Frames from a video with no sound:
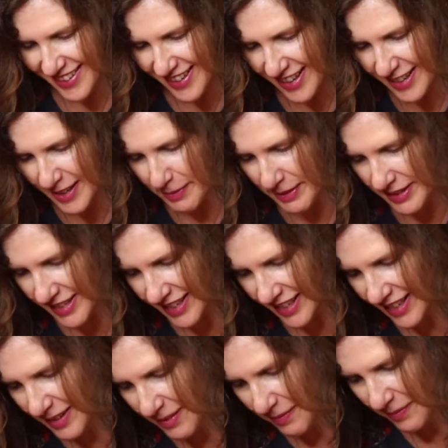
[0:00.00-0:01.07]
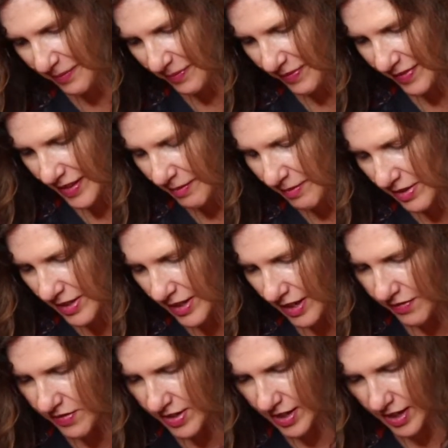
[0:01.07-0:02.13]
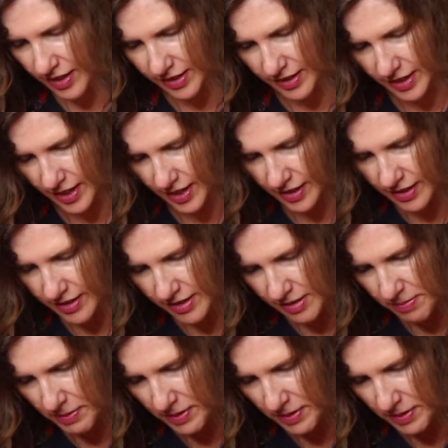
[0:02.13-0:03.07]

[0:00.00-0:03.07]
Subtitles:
Okay, let me see. I'm just going to have to cut the ends